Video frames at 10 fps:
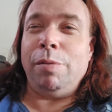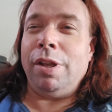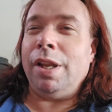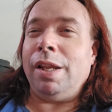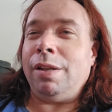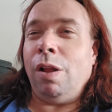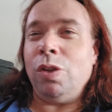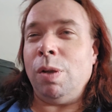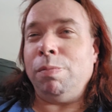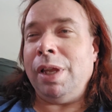but
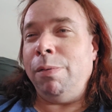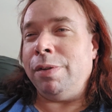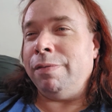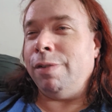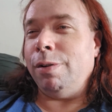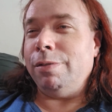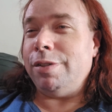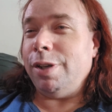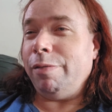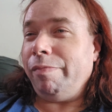also I'm playing with the phone,
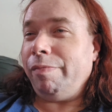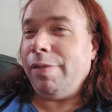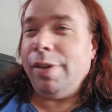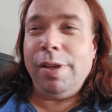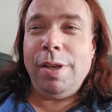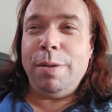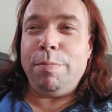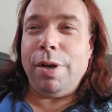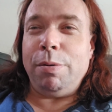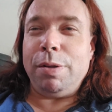so
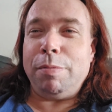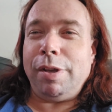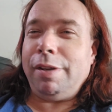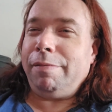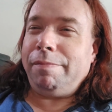bear with me.